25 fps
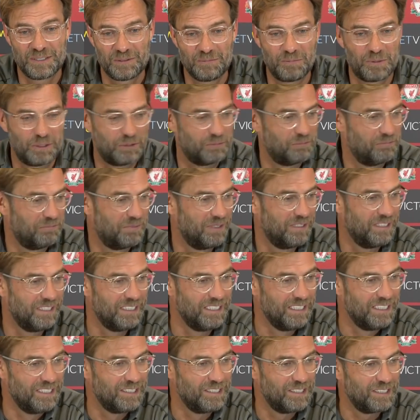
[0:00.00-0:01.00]
So, but
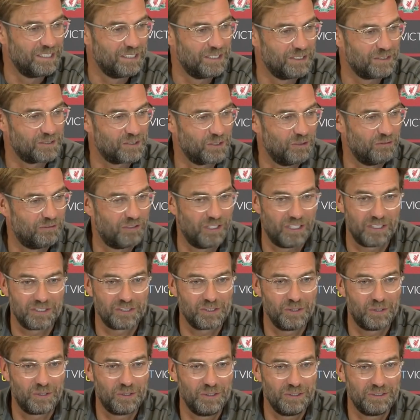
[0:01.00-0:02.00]
uh, so
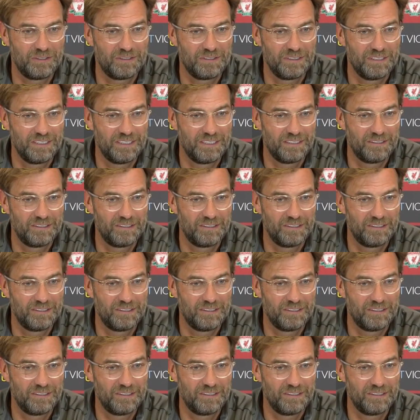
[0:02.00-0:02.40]
far so good,